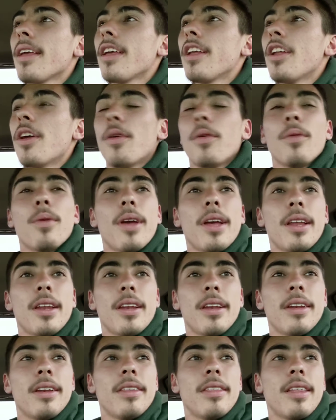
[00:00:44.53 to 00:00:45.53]

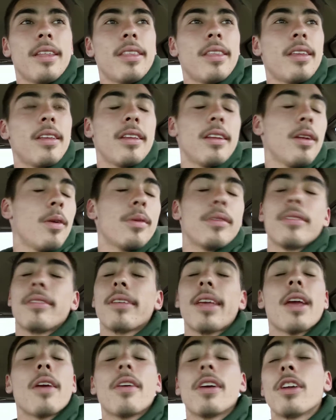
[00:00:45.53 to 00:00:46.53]
and that it's
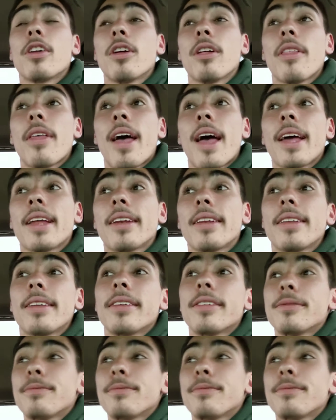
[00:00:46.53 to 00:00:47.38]
scary and all that.